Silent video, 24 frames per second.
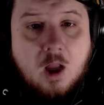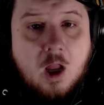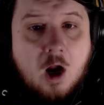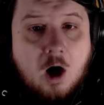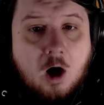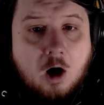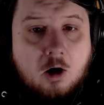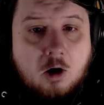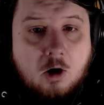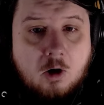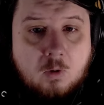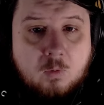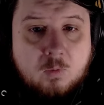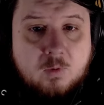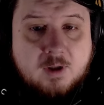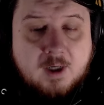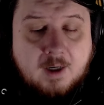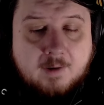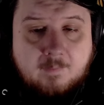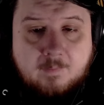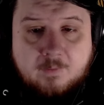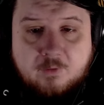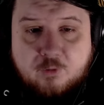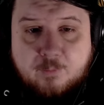Our own
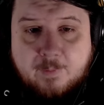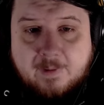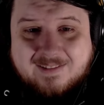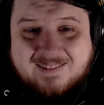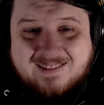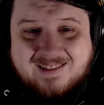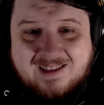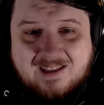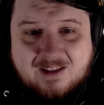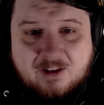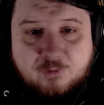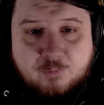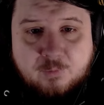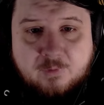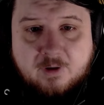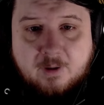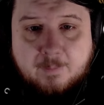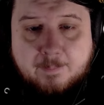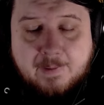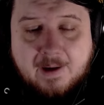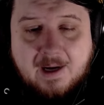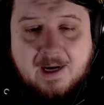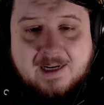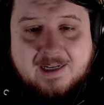government is about to hit us with an
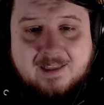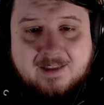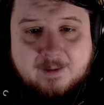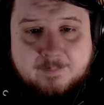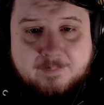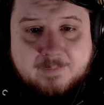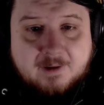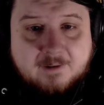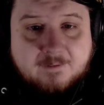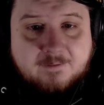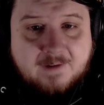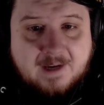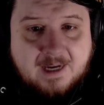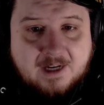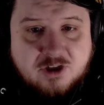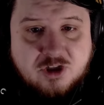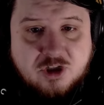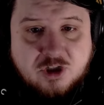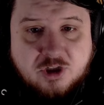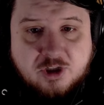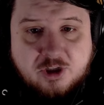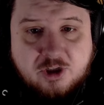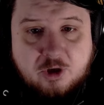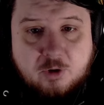apocalyptic
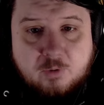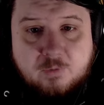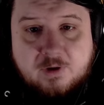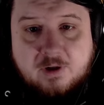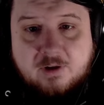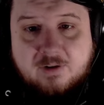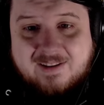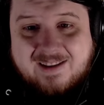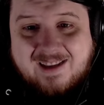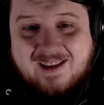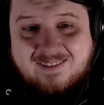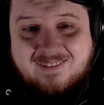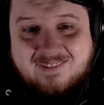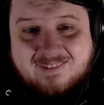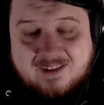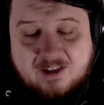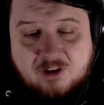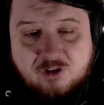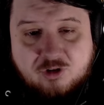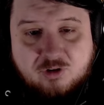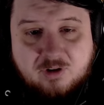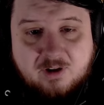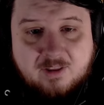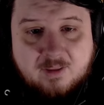fascist coup nearly a
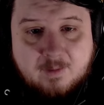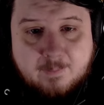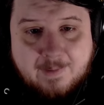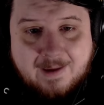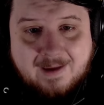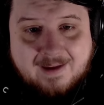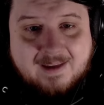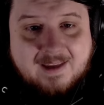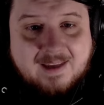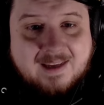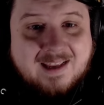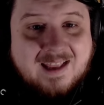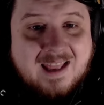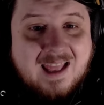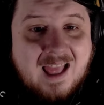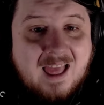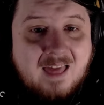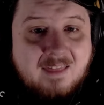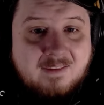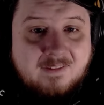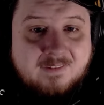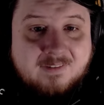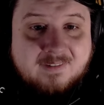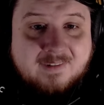century in the making.
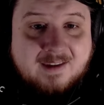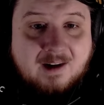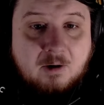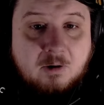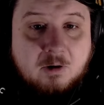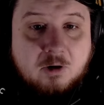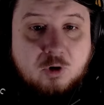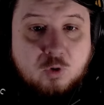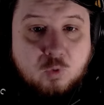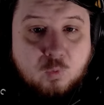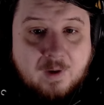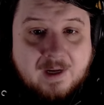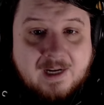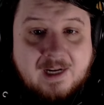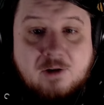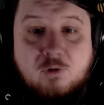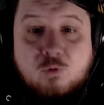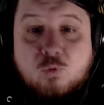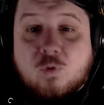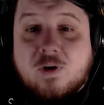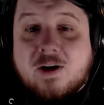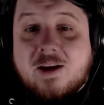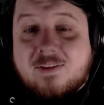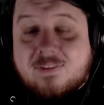This is our great
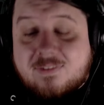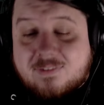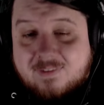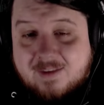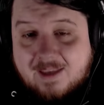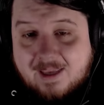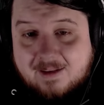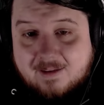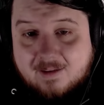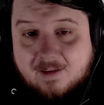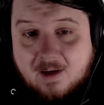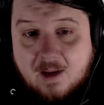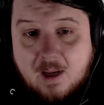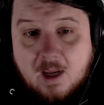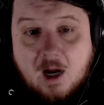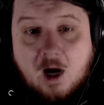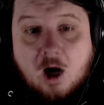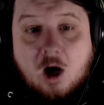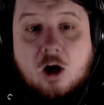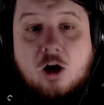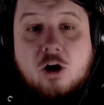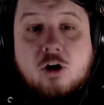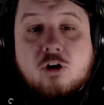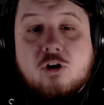reset,
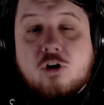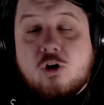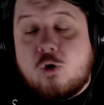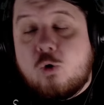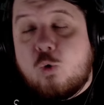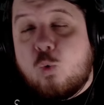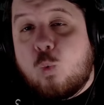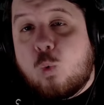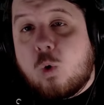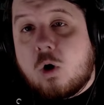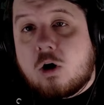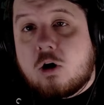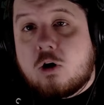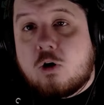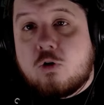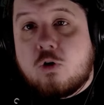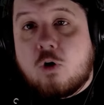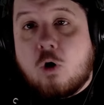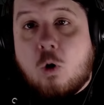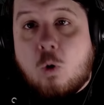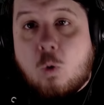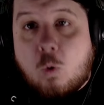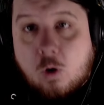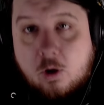our new
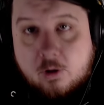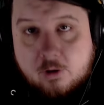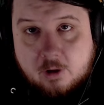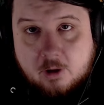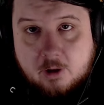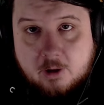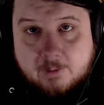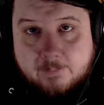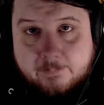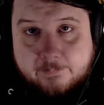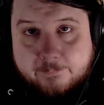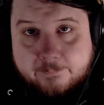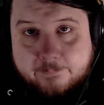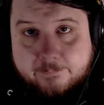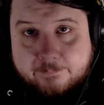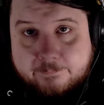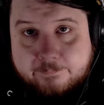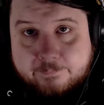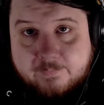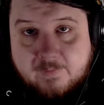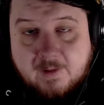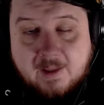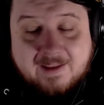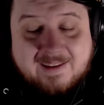world order.
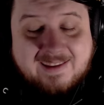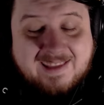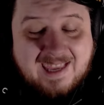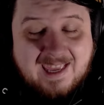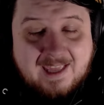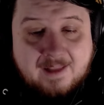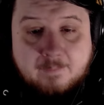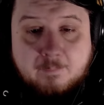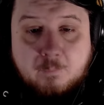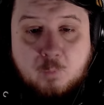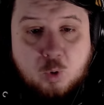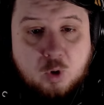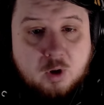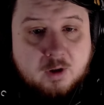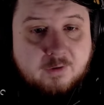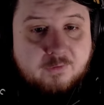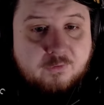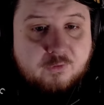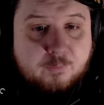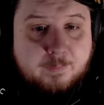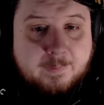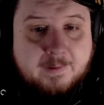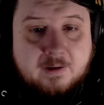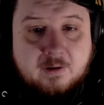Again, more
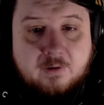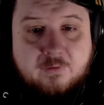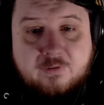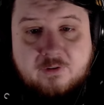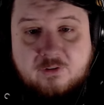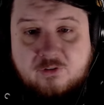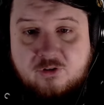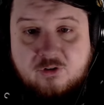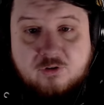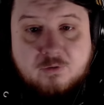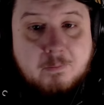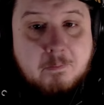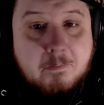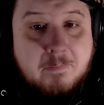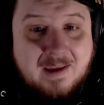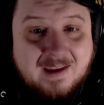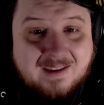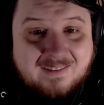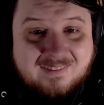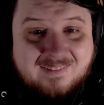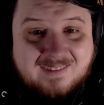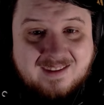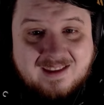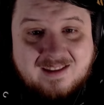conspiracies just
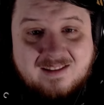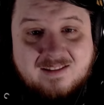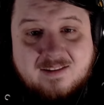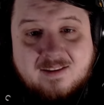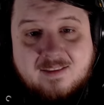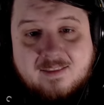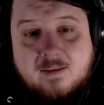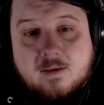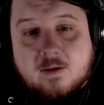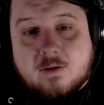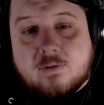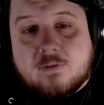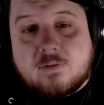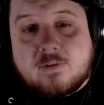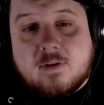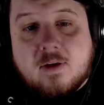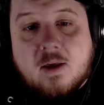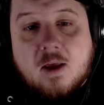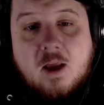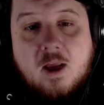mixed into this.